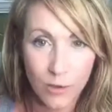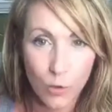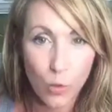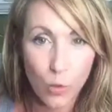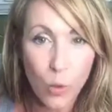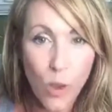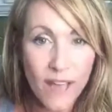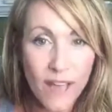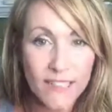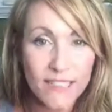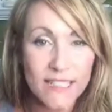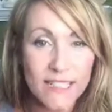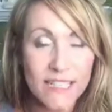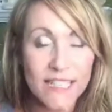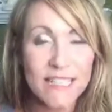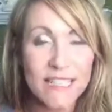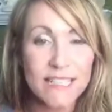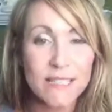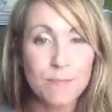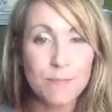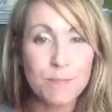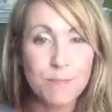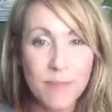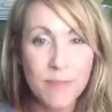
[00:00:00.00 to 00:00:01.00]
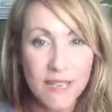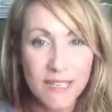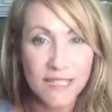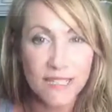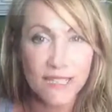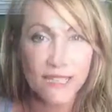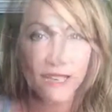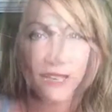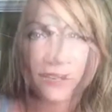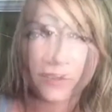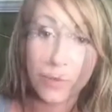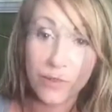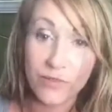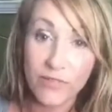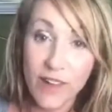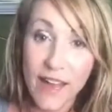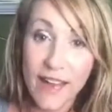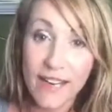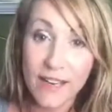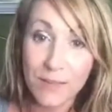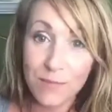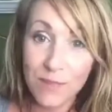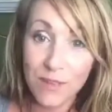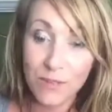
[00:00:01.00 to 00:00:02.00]
What is missing? Thank you for
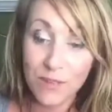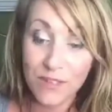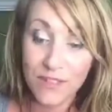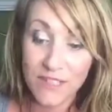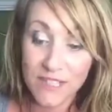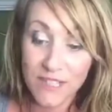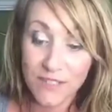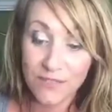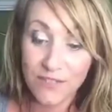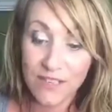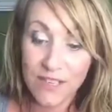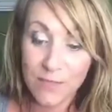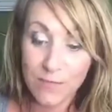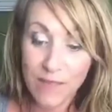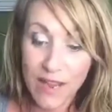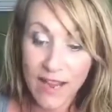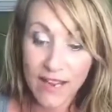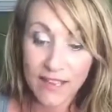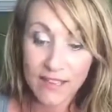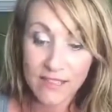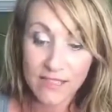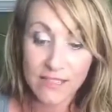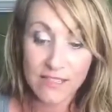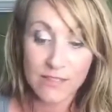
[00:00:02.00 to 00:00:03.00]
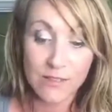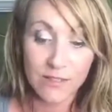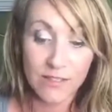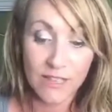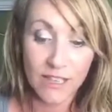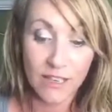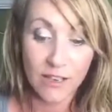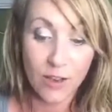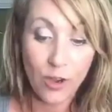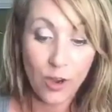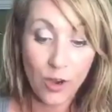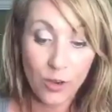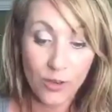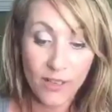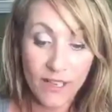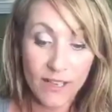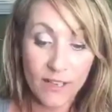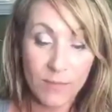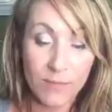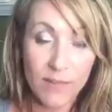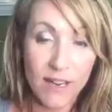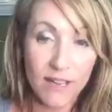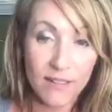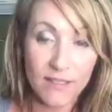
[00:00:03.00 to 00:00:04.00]
providing me with this feedback, because it's only going to hone
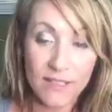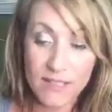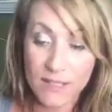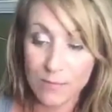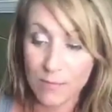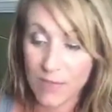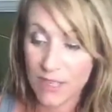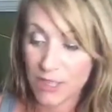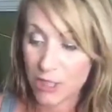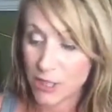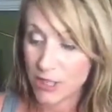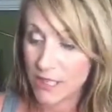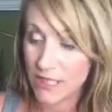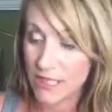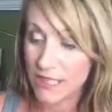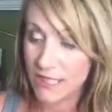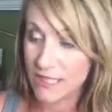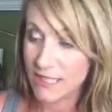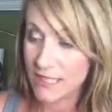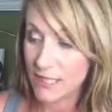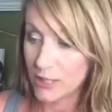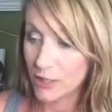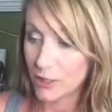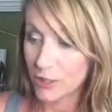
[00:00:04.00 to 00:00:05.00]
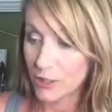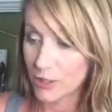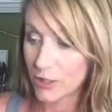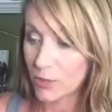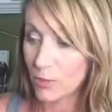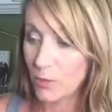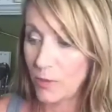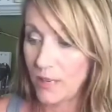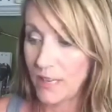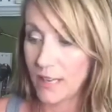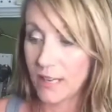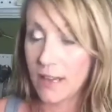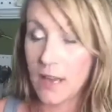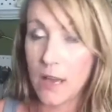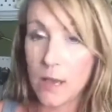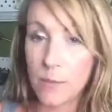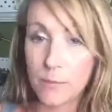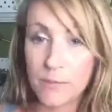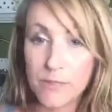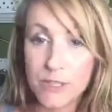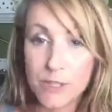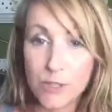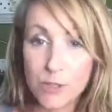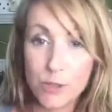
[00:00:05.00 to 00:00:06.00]
in and make this much easier when it
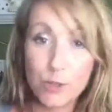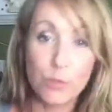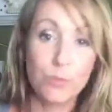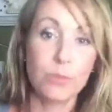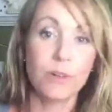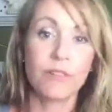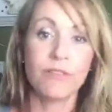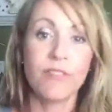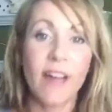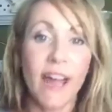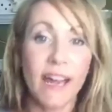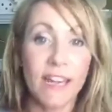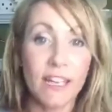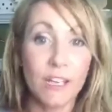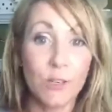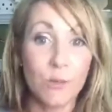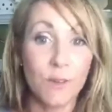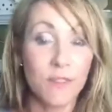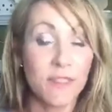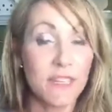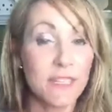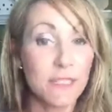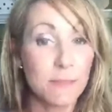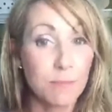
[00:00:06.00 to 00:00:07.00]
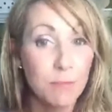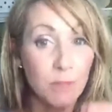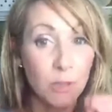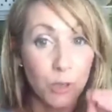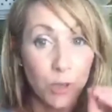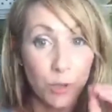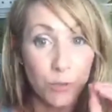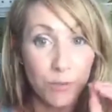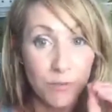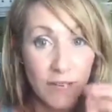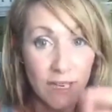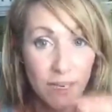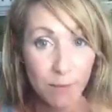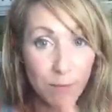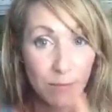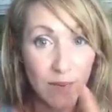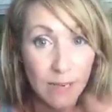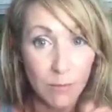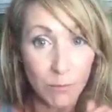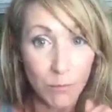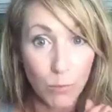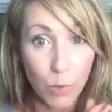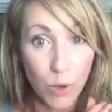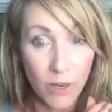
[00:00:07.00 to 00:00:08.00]
comes to providing you with these little
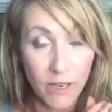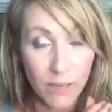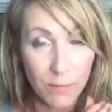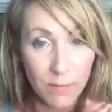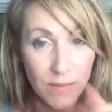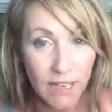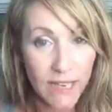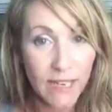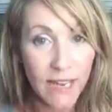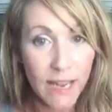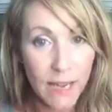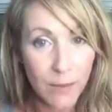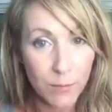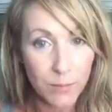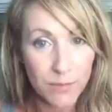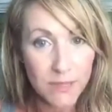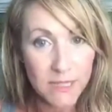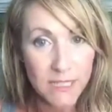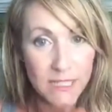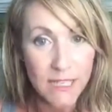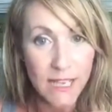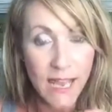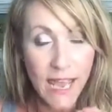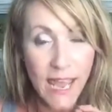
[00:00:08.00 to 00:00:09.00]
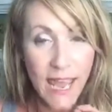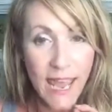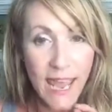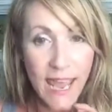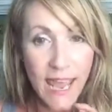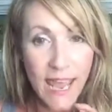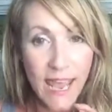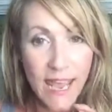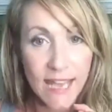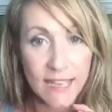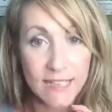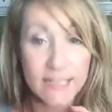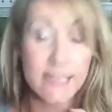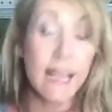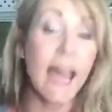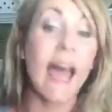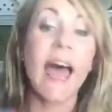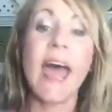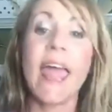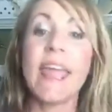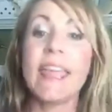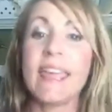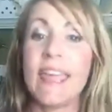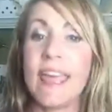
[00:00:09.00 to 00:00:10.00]
mini morning meetups. And
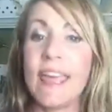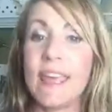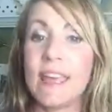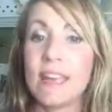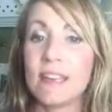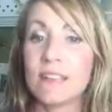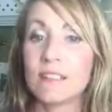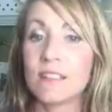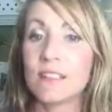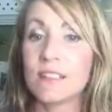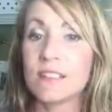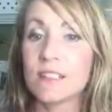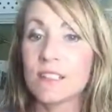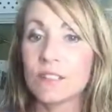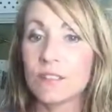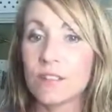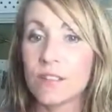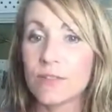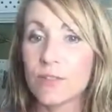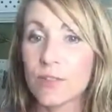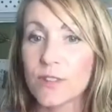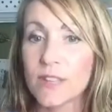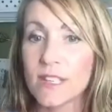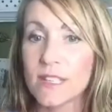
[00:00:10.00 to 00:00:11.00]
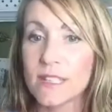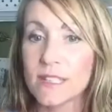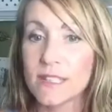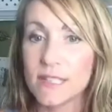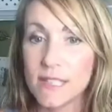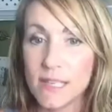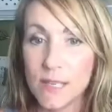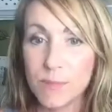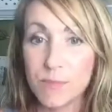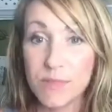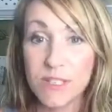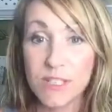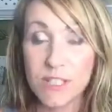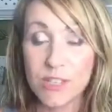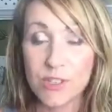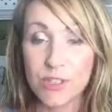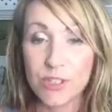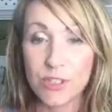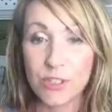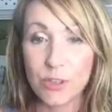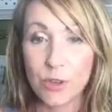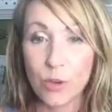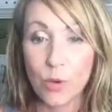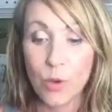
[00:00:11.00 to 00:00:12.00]
I can deliver these tips to
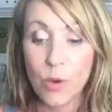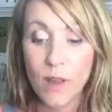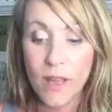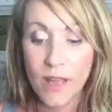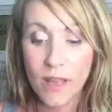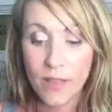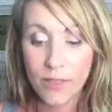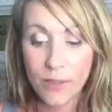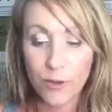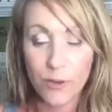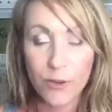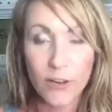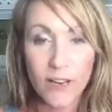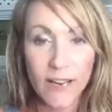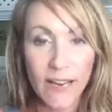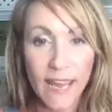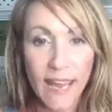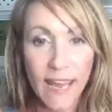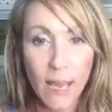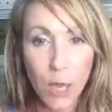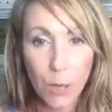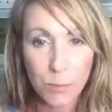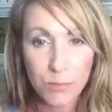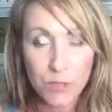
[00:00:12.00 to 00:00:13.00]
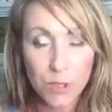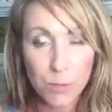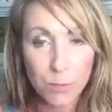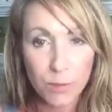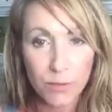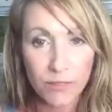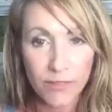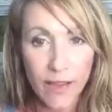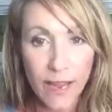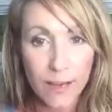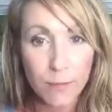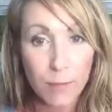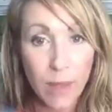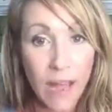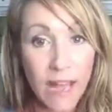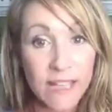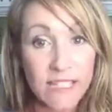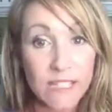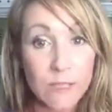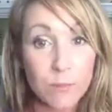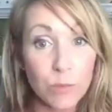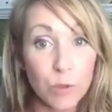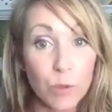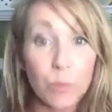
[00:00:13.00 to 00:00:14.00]
you that are going to help to provide
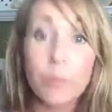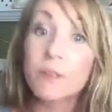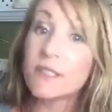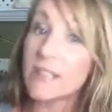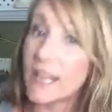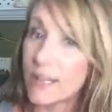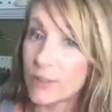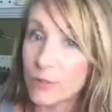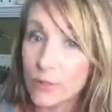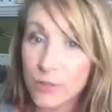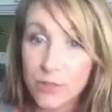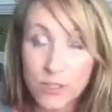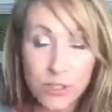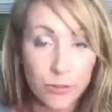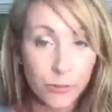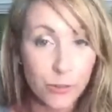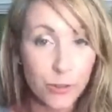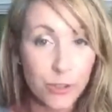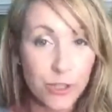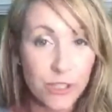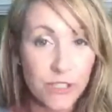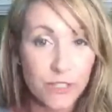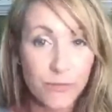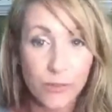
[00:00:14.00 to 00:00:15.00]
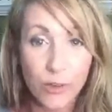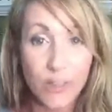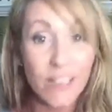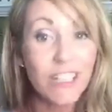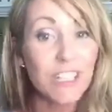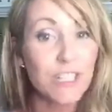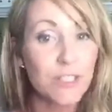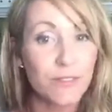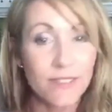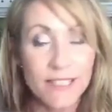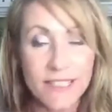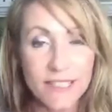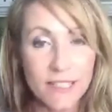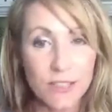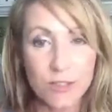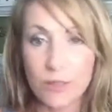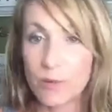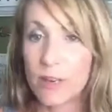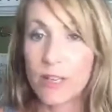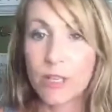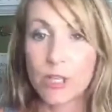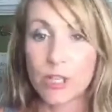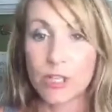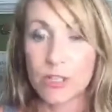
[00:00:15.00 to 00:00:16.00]
possible potential solutions for each of these
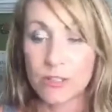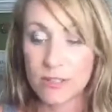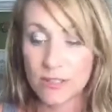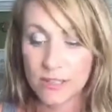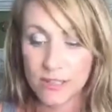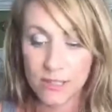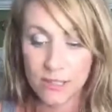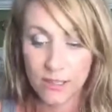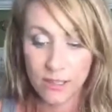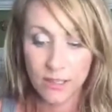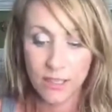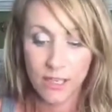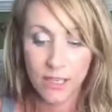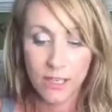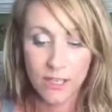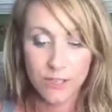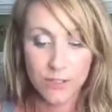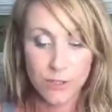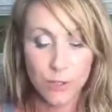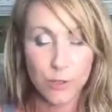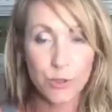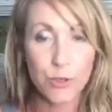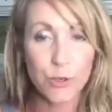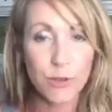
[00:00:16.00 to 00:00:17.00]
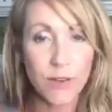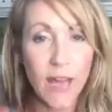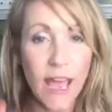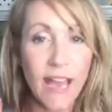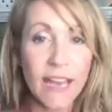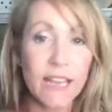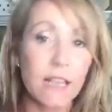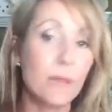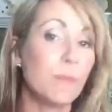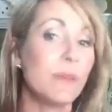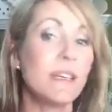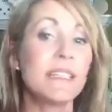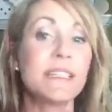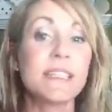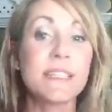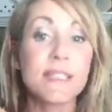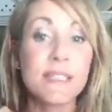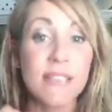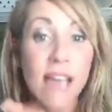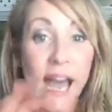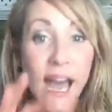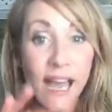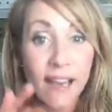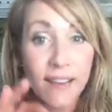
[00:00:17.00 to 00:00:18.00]
situations. So you're not going to be
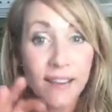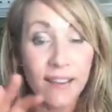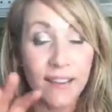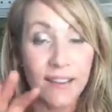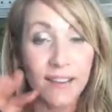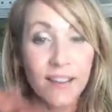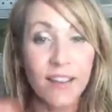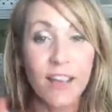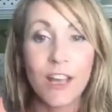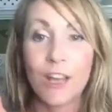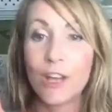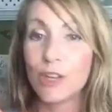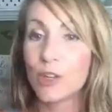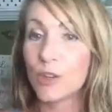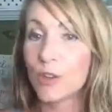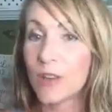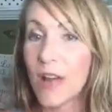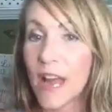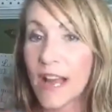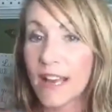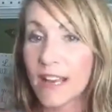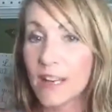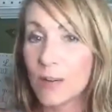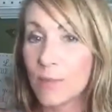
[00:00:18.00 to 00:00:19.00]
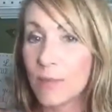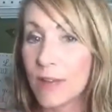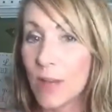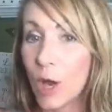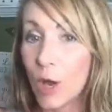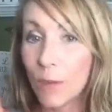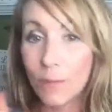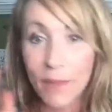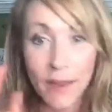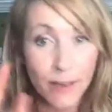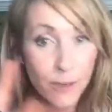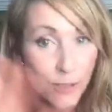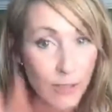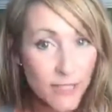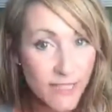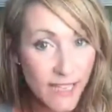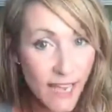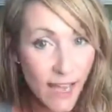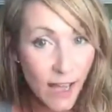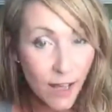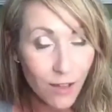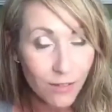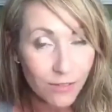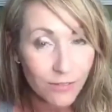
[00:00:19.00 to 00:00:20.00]
stuck. You're not going to be all by
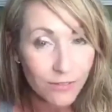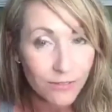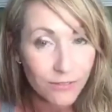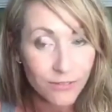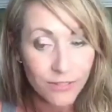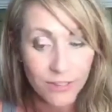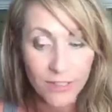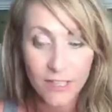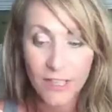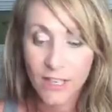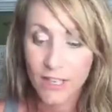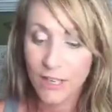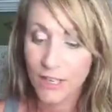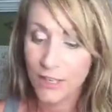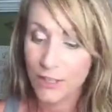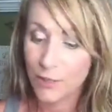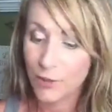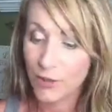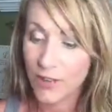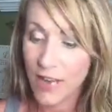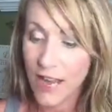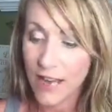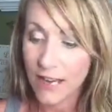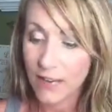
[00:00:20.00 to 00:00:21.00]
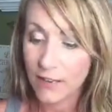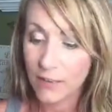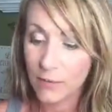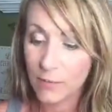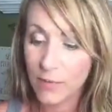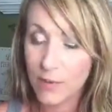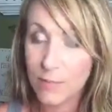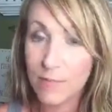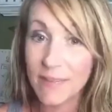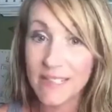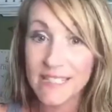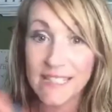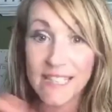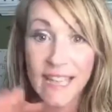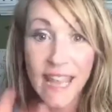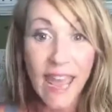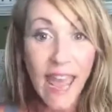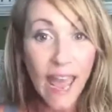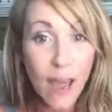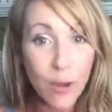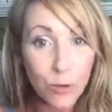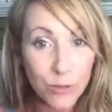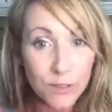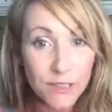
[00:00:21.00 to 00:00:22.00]
yourself. You're not going to be missing
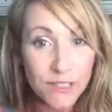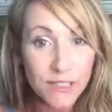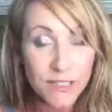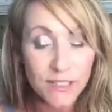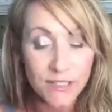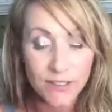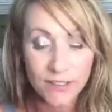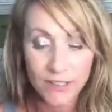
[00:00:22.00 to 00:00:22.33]
out.